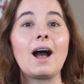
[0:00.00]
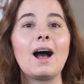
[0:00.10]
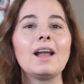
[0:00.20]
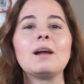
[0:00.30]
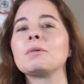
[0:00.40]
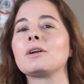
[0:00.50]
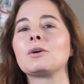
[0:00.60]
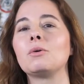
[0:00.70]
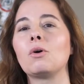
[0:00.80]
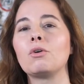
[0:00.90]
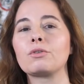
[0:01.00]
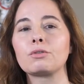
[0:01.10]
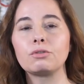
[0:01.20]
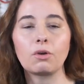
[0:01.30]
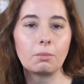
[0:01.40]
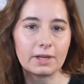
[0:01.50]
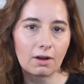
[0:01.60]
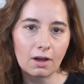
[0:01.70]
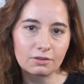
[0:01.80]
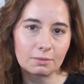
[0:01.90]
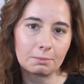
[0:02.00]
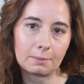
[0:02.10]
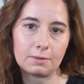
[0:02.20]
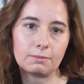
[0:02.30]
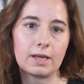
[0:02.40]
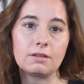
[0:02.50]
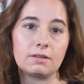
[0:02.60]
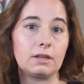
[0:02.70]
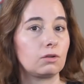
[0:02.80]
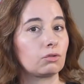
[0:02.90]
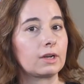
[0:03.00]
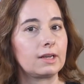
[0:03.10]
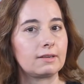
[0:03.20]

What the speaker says: I am going to go over so many awesome puppy raising and training